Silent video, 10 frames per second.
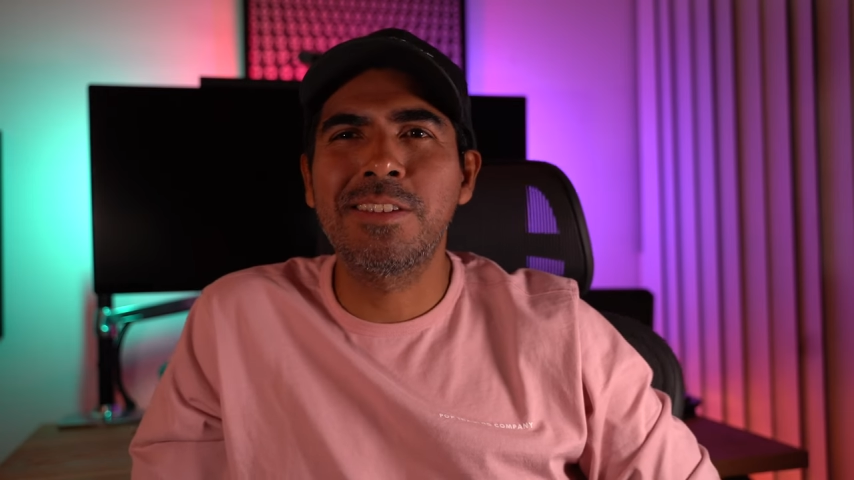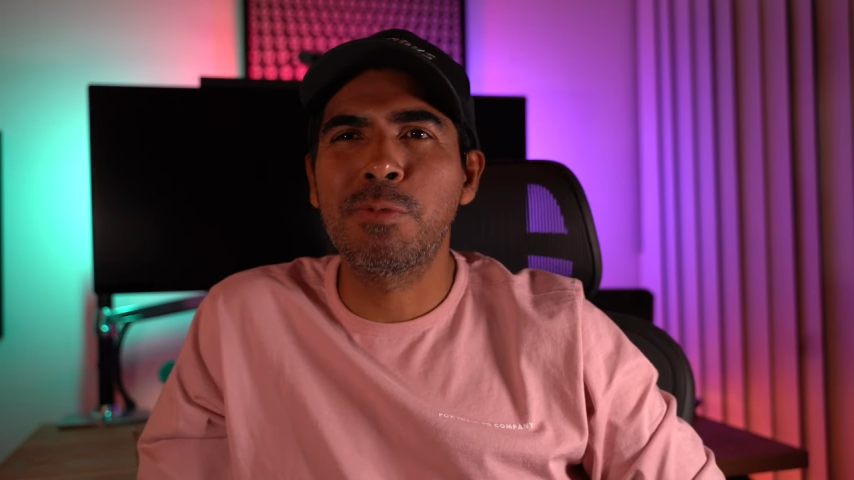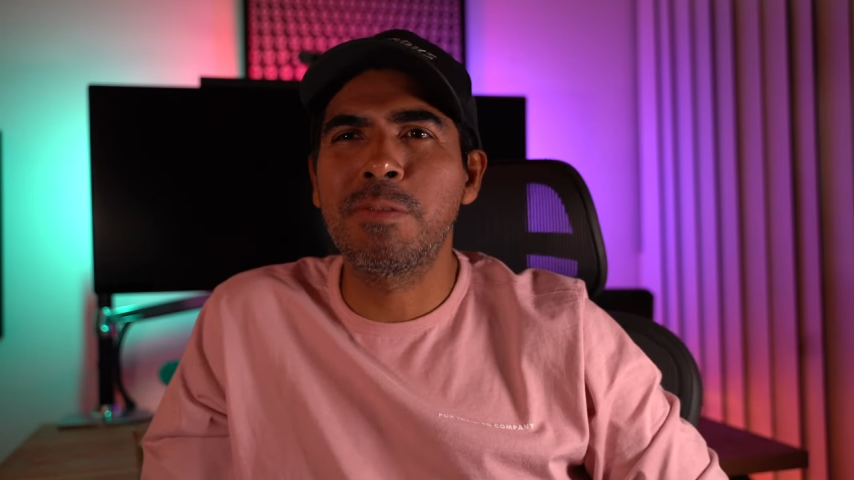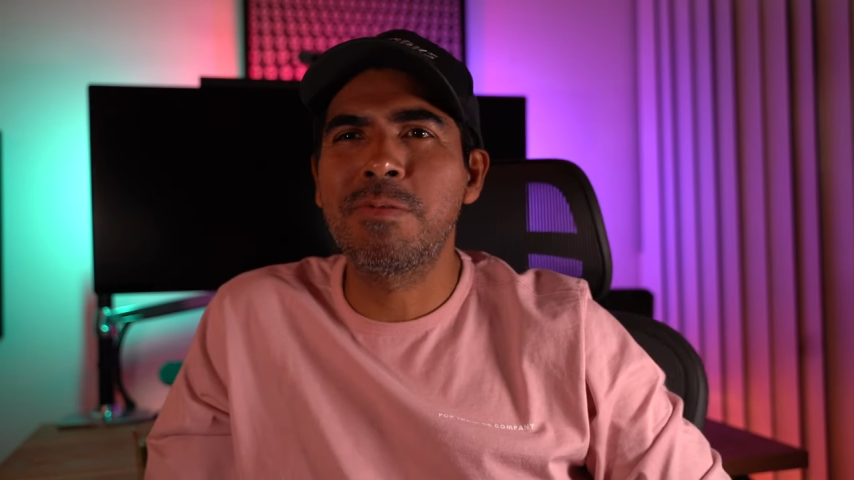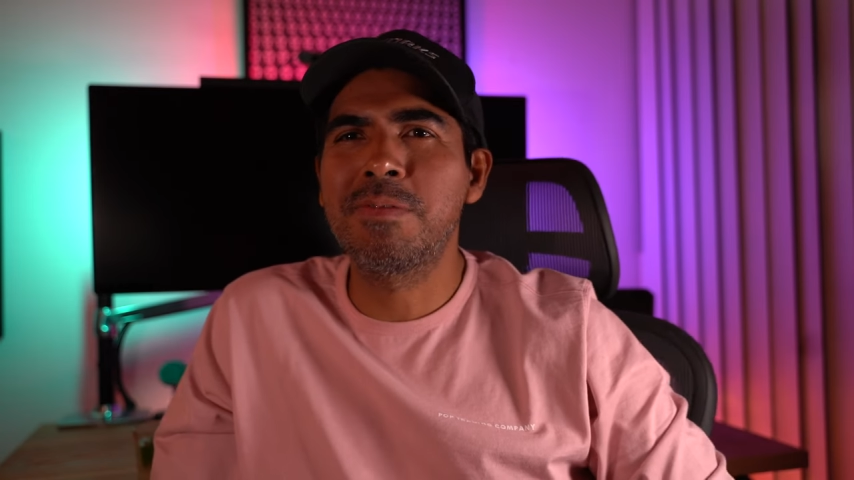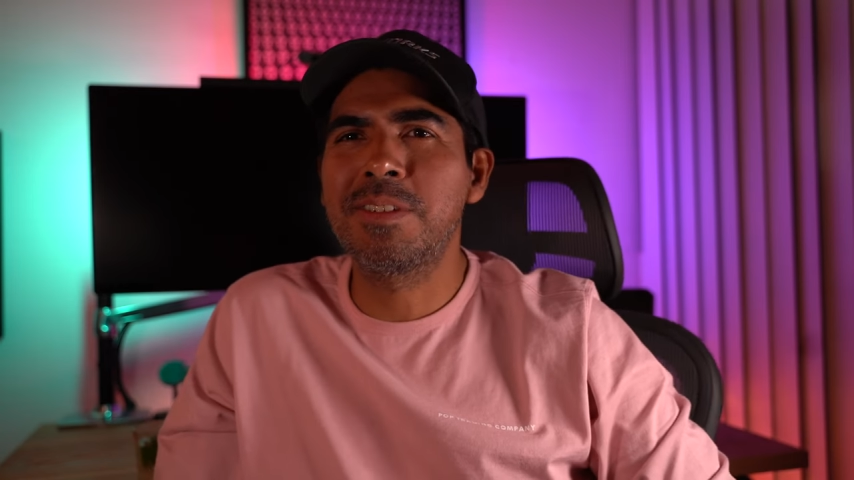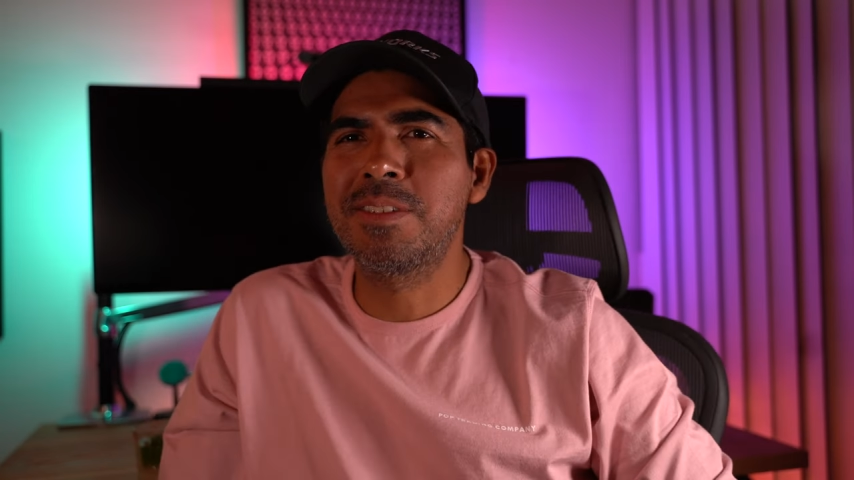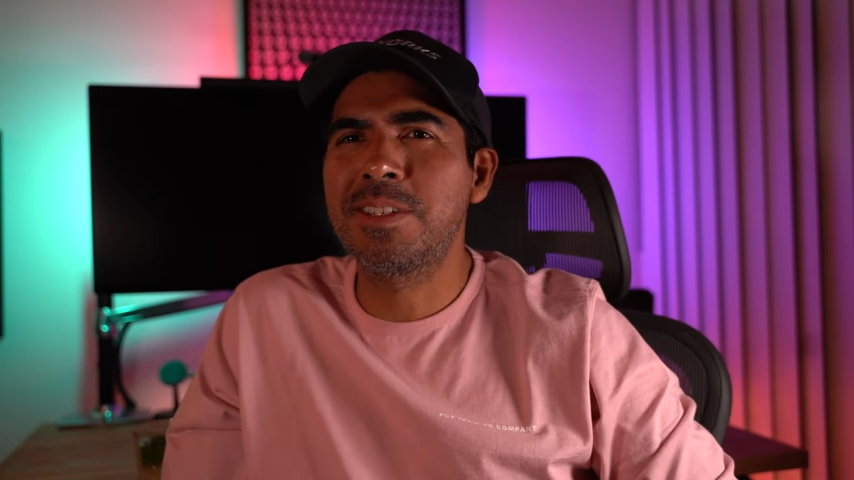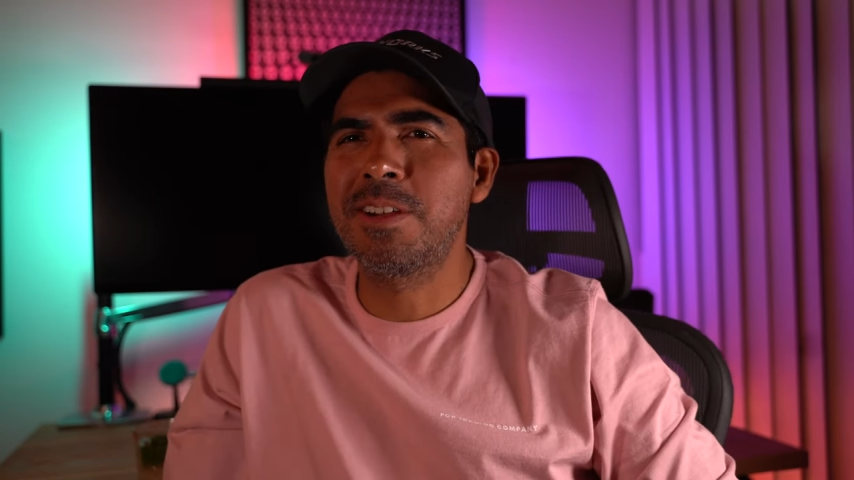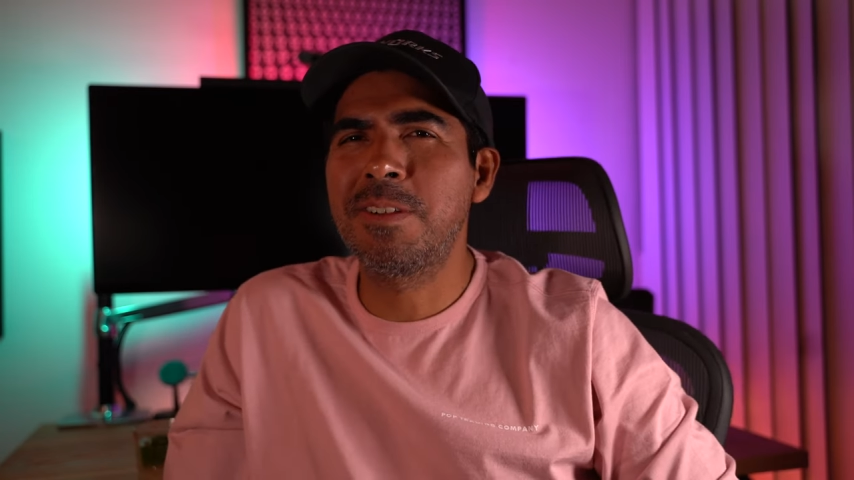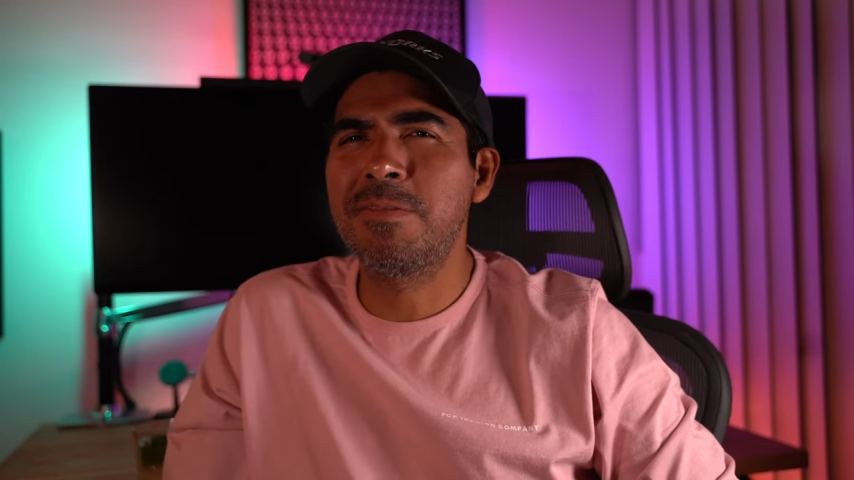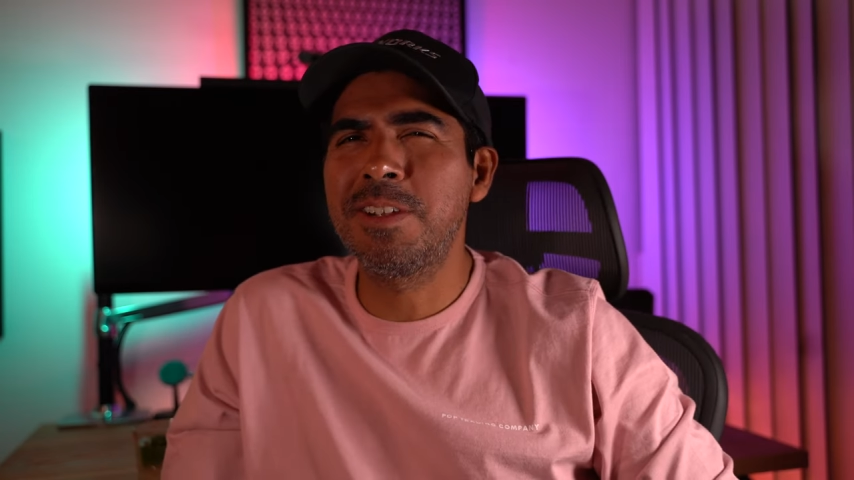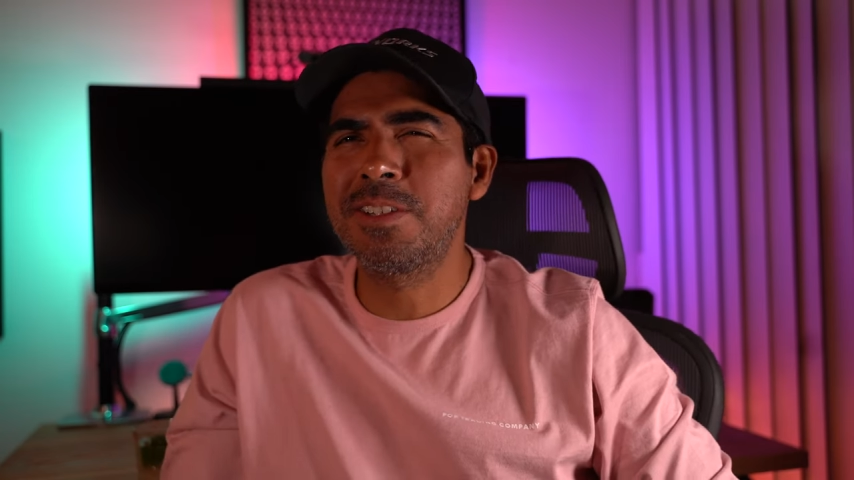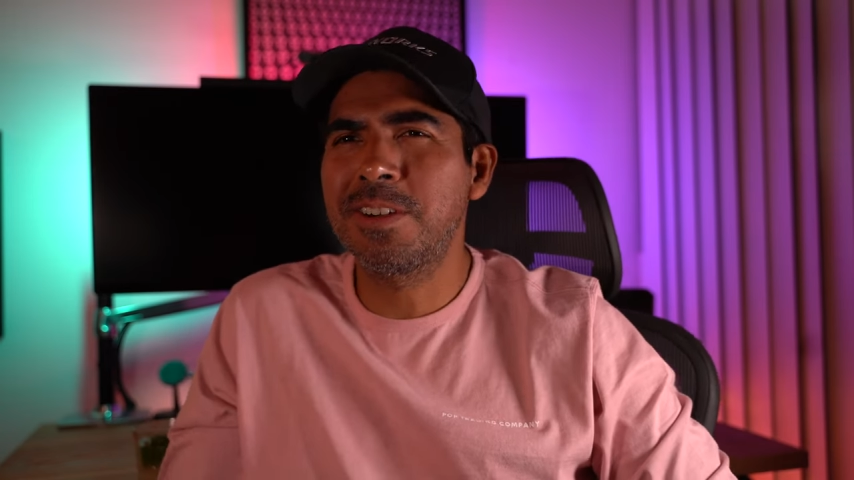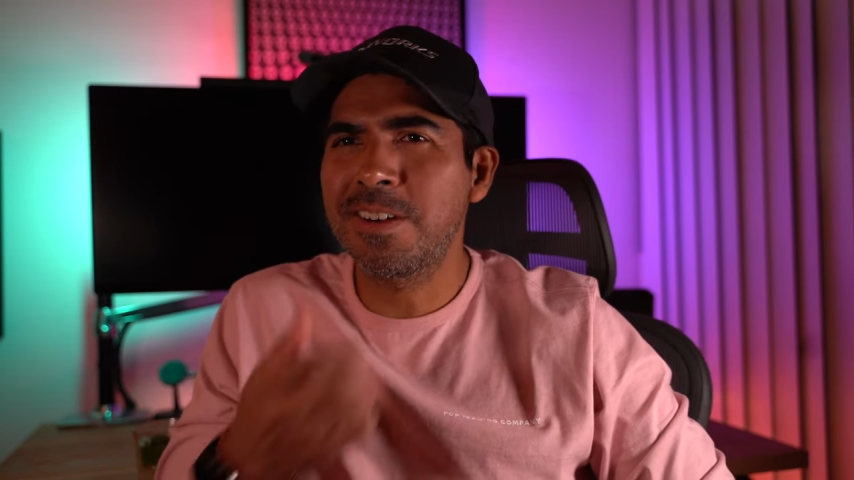Zwift steering
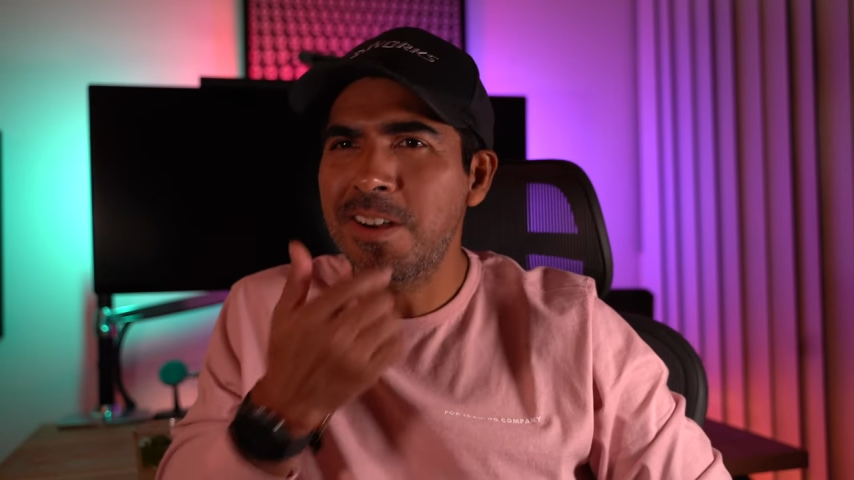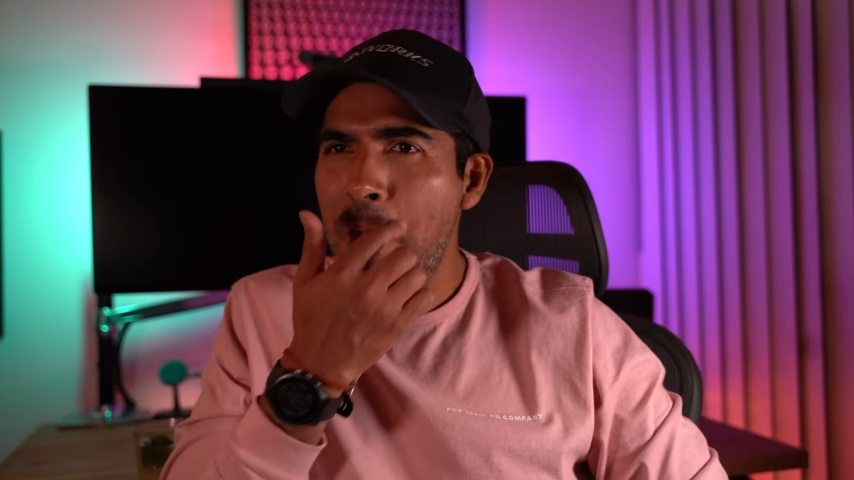feature?